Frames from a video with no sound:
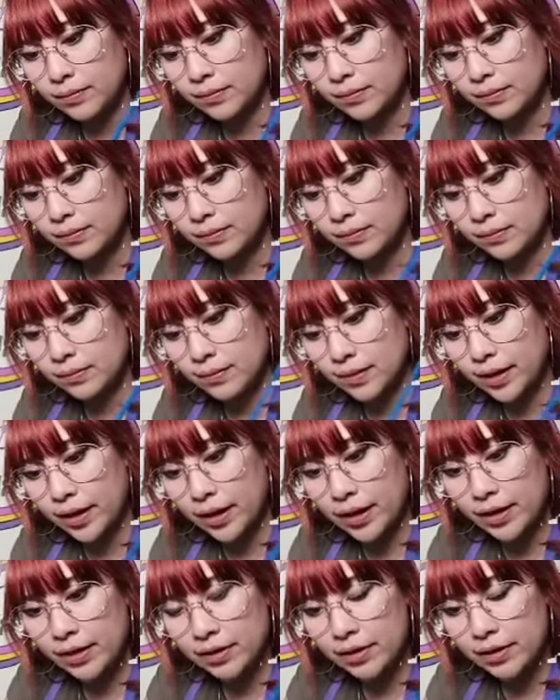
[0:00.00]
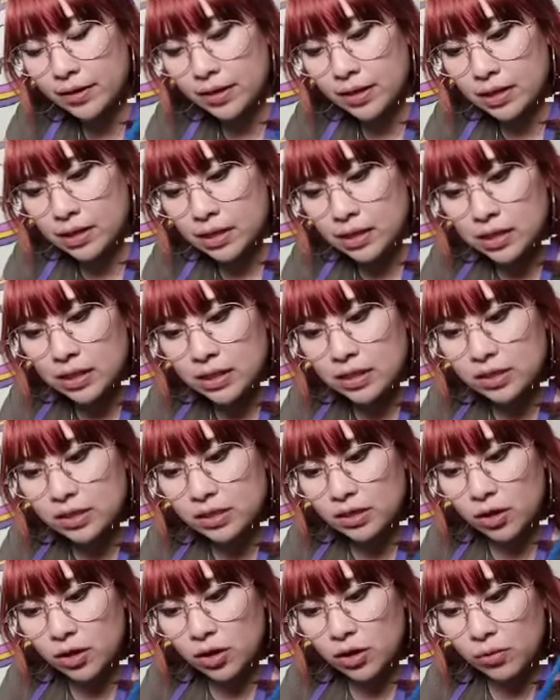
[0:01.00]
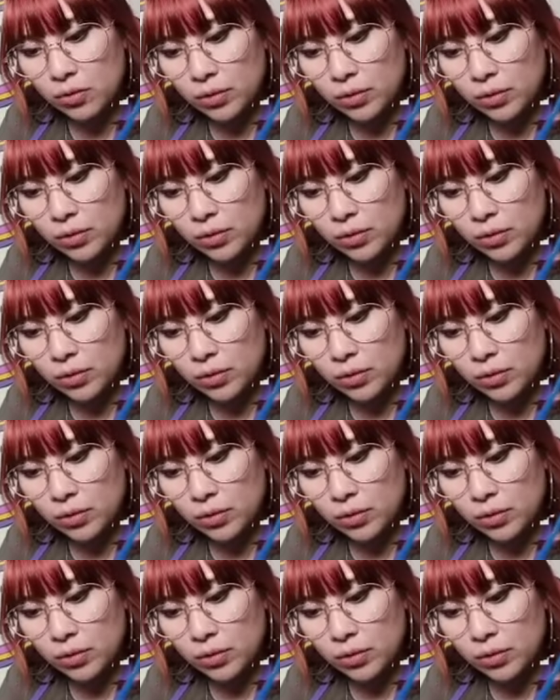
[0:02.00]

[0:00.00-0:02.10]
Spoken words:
Okay, so